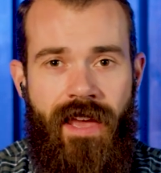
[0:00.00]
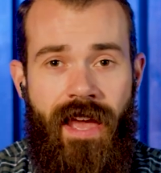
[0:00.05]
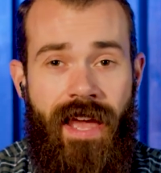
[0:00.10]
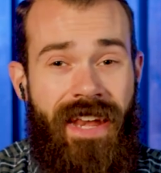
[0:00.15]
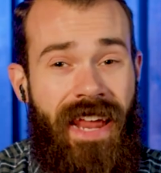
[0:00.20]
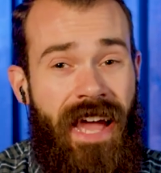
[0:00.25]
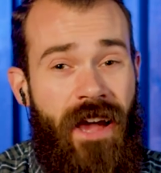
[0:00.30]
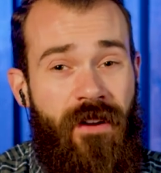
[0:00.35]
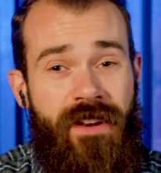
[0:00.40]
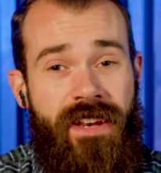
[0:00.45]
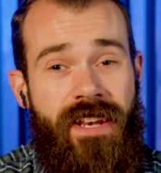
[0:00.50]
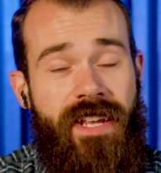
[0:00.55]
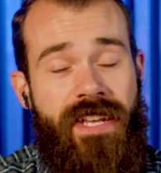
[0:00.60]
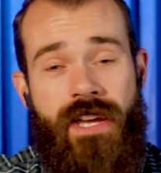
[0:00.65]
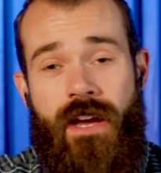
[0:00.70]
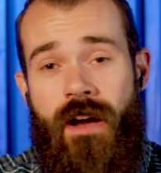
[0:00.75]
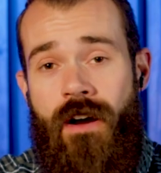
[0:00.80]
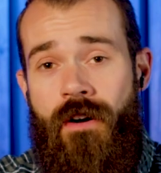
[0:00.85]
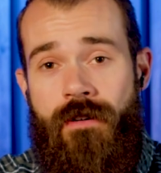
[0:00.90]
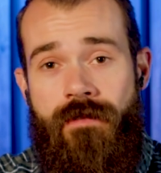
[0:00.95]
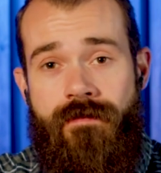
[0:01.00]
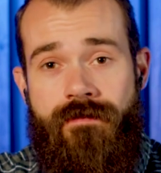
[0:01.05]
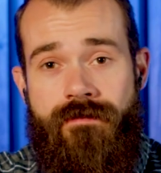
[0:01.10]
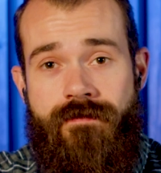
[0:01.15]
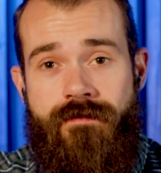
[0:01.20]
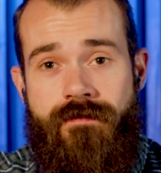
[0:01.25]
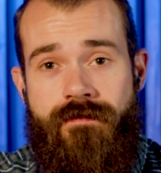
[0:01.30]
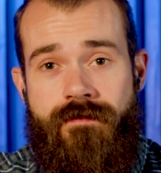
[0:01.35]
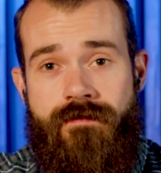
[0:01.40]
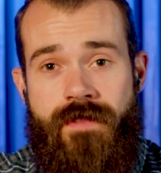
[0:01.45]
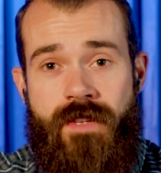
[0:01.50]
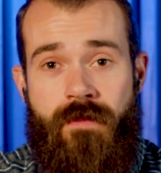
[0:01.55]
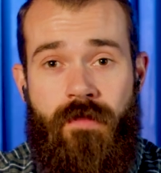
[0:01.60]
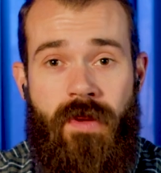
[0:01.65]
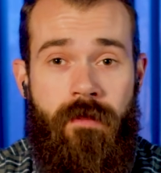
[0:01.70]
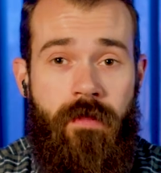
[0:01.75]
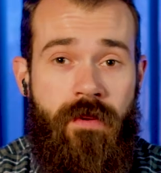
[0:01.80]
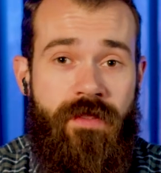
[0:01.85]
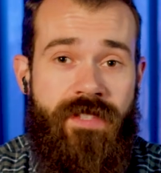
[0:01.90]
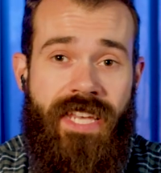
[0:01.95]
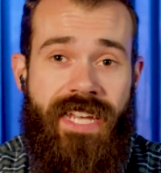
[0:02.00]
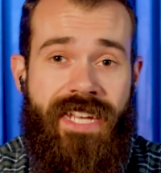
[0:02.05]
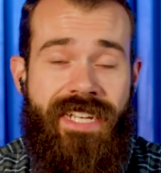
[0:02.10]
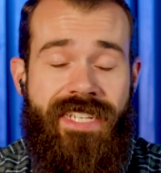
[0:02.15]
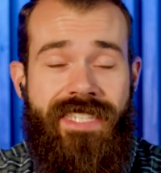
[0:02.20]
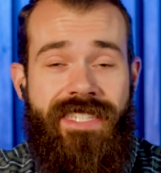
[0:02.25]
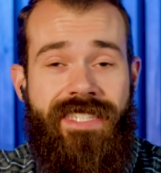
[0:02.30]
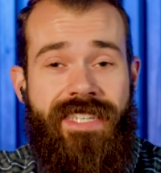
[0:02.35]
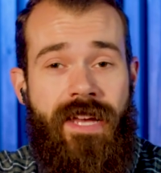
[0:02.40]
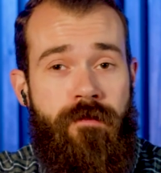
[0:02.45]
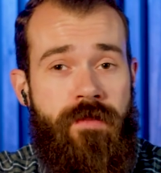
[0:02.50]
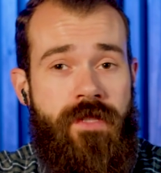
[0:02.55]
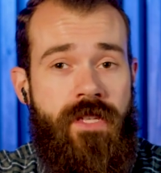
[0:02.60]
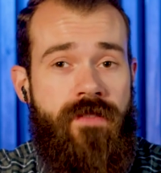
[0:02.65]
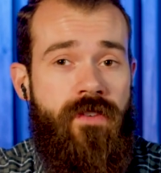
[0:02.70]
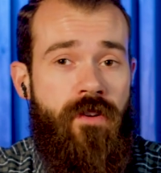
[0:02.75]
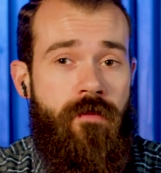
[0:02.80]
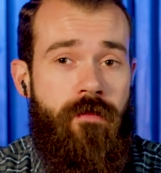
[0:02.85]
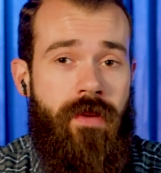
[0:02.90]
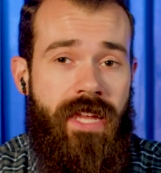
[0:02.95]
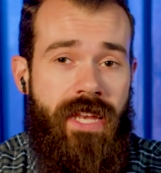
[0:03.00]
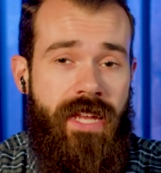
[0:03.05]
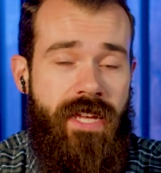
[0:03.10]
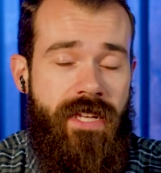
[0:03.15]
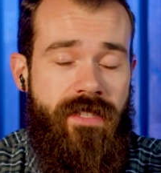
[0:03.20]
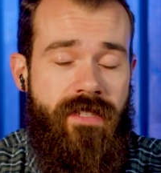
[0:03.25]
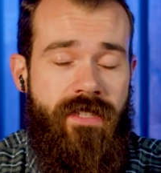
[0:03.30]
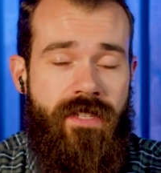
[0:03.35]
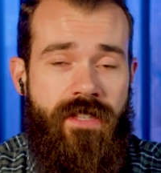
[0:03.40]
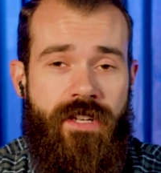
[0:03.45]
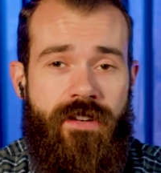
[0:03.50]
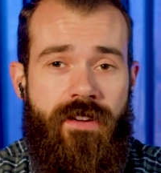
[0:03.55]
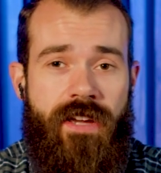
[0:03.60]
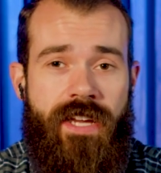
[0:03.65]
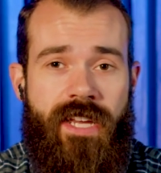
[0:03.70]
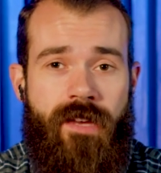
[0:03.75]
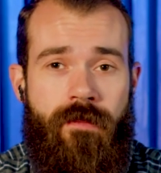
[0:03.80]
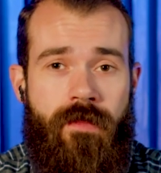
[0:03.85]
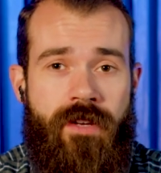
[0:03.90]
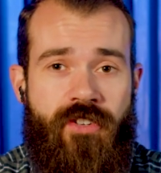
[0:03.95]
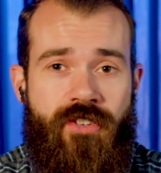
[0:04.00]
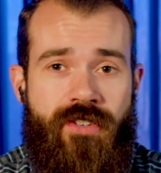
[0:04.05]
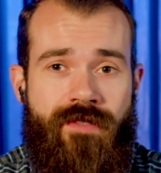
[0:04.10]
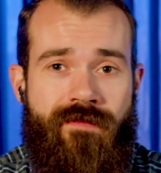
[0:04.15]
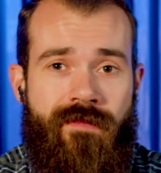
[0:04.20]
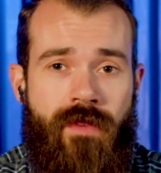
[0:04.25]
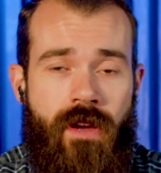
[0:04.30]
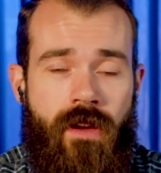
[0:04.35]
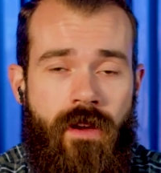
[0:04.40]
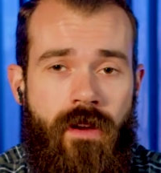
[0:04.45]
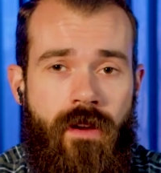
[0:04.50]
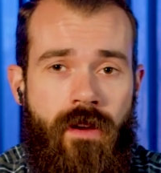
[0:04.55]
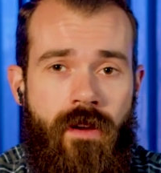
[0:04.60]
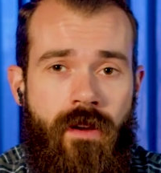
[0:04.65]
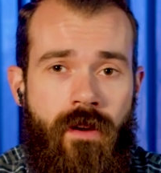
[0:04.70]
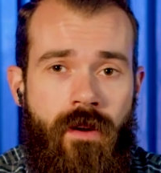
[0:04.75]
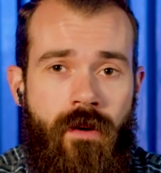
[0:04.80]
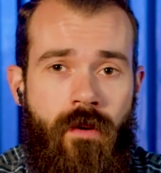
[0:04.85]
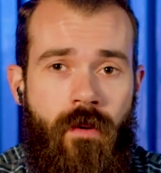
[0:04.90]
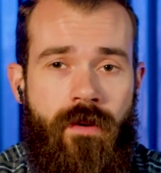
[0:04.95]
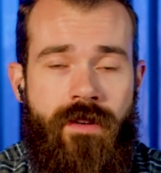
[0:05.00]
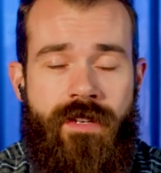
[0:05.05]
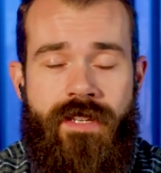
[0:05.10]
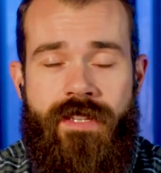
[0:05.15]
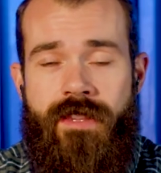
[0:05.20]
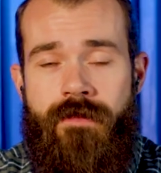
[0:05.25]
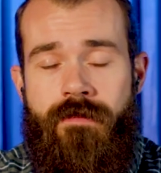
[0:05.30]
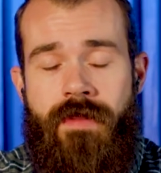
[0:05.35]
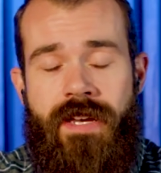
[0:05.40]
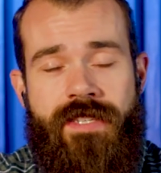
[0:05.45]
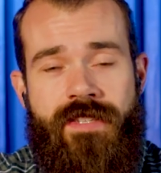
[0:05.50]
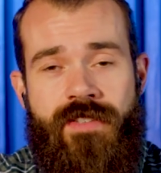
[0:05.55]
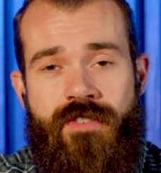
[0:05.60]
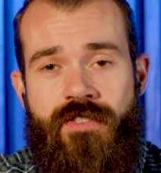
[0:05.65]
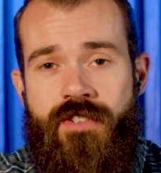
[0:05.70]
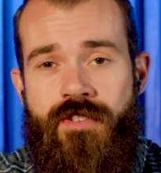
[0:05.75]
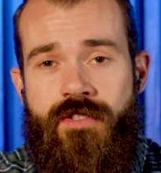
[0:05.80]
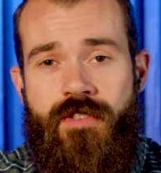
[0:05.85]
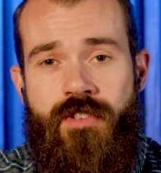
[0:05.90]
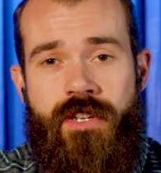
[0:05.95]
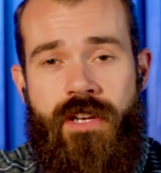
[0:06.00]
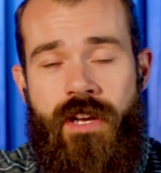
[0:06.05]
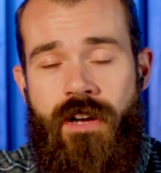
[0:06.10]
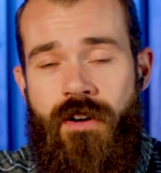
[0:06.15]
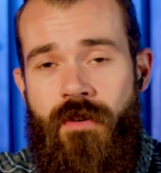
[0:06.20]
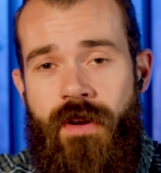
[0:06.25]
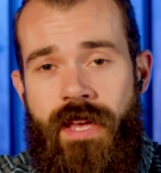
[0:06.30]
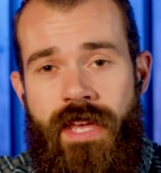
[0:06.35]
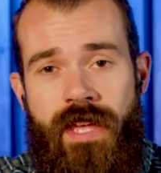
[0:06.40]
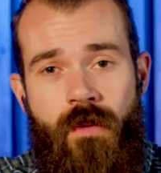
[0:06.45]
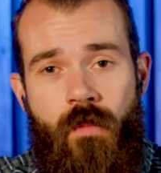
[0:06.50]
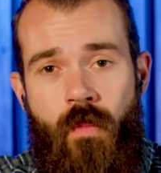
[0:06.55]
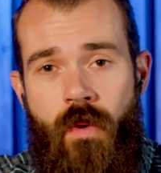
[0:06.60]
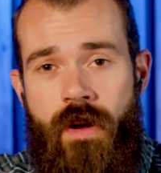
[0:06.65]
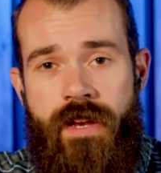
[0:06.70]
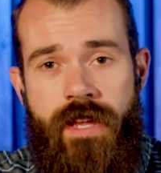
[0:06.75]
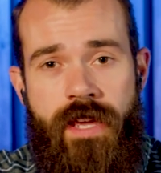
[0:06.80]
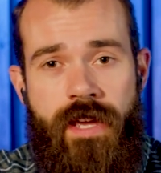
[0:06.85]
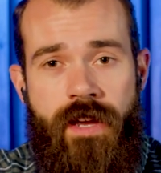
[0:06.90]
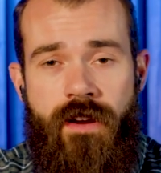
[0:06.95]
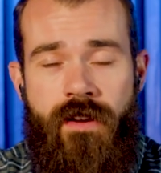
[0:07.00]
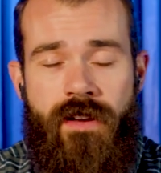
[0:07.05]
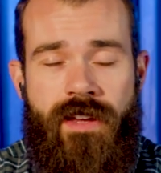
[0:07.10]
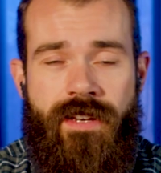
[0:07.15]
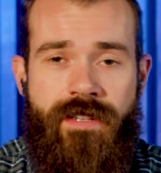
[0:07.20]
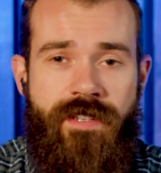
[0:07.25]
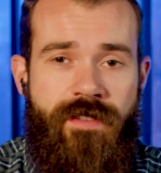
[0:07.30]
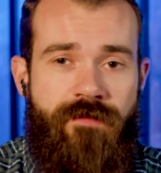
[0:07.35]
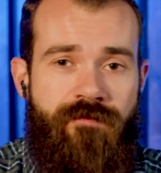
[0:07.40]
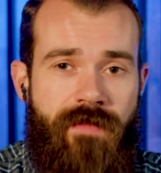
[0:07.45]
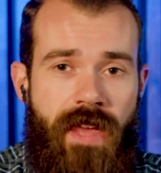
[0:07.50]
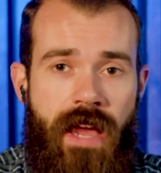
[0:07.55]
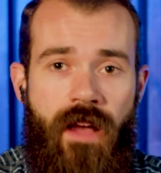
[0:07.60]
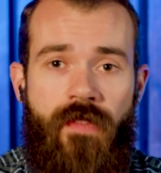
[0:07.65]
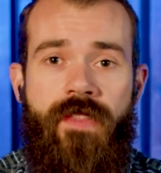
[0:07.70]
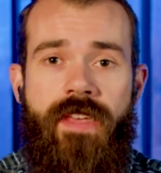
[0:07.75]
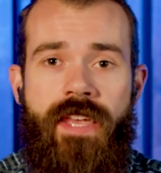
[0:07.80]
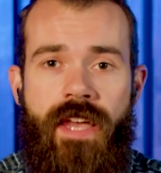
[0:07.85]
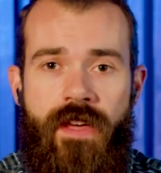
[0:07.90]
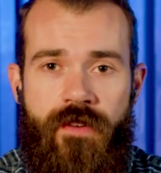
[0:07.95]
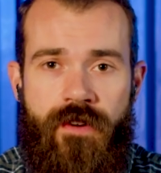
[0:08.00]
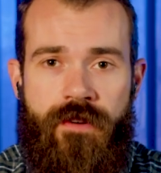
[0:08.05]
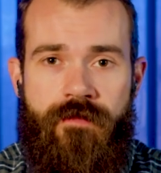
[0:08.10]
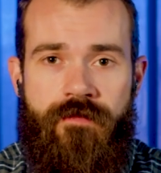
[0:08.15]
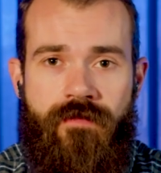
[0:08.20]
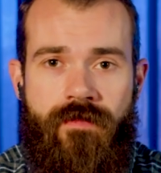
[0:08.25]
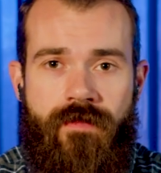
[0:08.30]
And how did it go? Did people take steps of obedience to the Great Commission? Or did the message go in one ear and out the other?